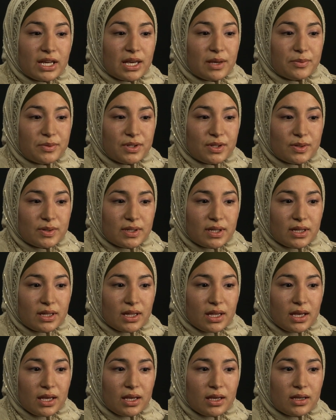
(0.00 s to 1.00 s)
I came to
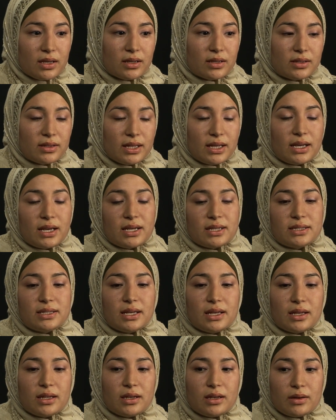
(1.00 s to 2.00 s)
UCLA, like I
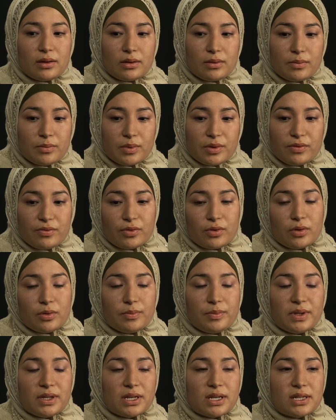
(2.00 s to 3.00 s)
said before,
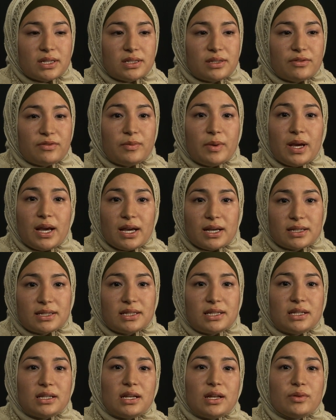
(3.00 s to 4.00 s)
because of my
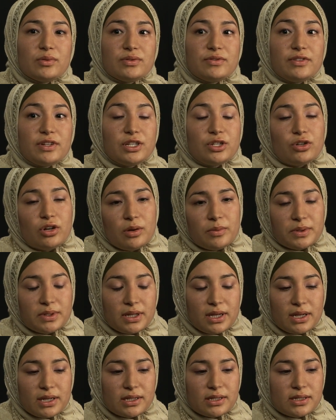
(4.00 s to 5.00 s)
accident, I was very
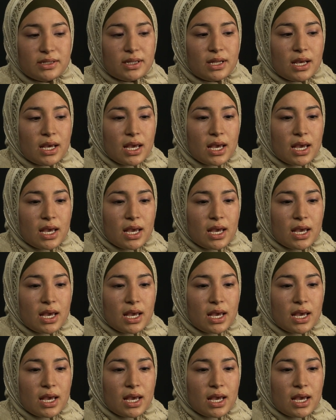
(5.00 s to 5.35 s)
traumatized,